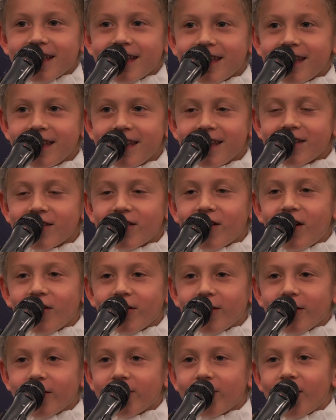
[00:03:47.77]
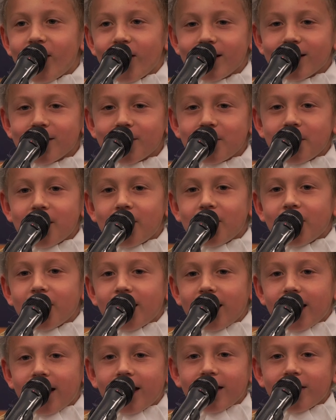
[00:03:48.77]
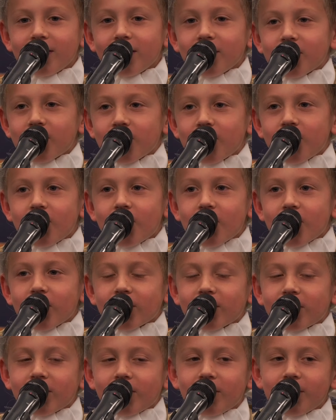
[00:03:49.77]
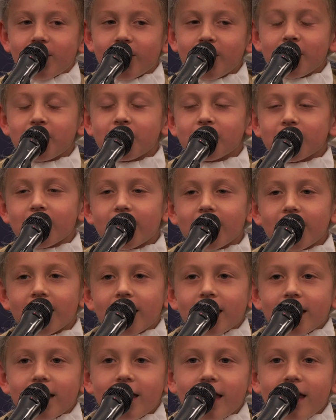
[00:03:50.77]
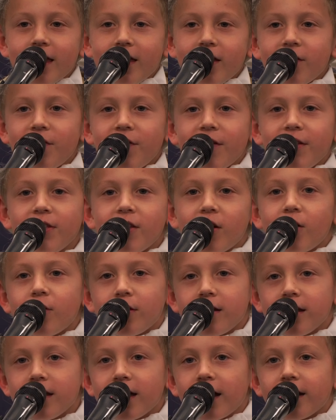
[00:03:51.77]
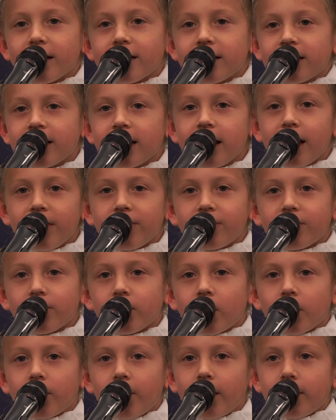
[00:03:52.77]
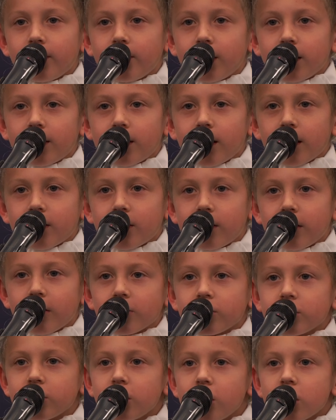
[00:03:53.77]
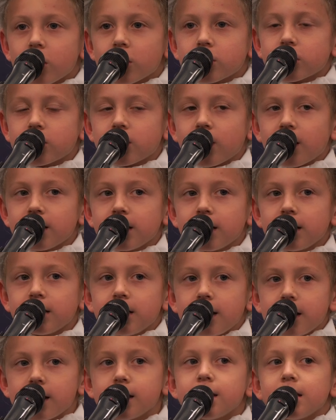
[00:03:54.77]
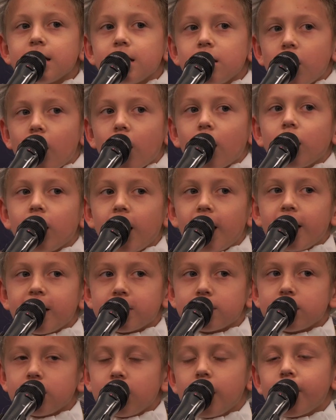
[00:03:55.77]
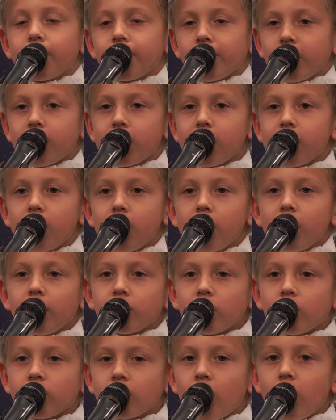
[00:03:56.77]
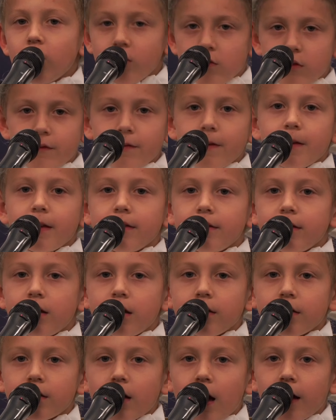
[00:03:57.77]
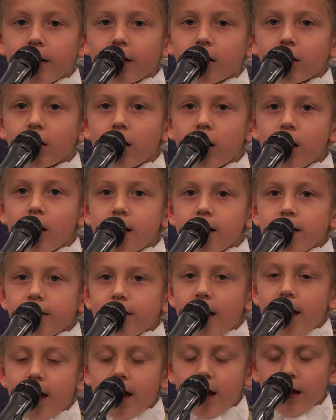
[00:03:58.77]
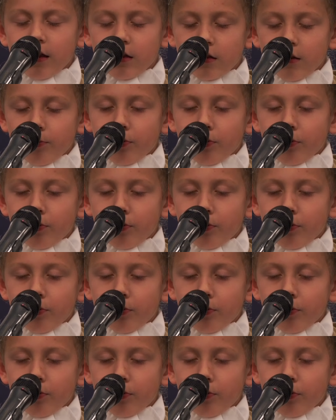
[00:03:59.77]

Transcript: He is on the doorbell and the quarter. Even though he had slaves for fifty-six years, George Washington did not like slavery, so what was his desire to end